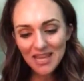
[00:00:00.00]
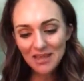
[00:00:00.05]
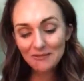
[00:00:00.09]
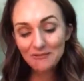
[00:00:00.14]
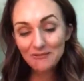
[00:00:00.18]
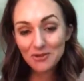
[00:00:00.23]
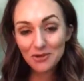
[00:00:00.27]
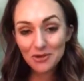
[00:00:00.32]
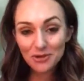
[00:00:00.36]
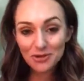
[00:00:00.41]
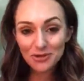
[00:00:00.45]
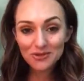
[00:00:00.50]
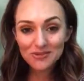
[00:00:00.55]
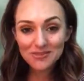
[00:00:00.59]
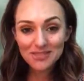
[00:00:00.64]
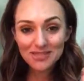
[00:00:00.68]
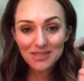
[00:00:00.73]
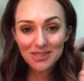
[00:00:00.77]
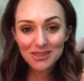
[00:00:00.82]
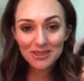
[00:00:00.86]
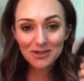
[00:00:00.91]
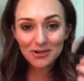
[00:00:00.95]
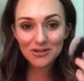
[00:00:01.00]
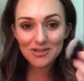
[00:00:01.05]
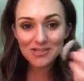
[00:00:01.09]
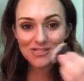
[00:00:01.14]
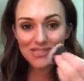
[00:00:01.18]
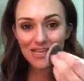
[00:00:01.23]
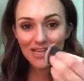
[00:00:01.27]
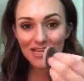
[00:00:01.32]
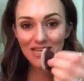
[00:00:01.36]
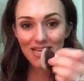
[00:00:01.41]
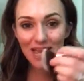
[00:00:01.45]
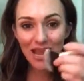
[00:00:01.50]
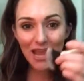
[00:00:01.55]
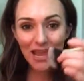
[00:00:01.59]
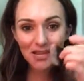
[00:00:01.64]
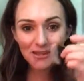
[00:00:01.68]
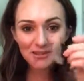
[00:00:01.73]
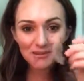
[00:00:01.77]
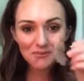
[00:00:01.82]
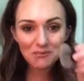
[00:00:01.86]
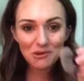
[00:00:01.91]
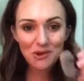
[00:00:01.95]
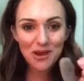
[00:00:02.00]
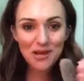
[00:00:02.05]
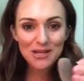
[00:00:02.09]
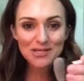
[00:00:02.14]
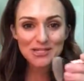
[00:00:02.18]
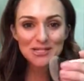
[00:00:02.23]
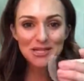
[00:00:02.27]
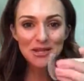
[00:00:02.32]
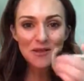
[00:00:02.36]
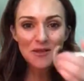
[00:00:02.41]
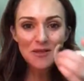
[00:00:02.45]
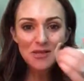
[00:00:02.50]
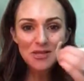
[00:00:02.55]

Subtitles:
If you're using the 30-second hack brush,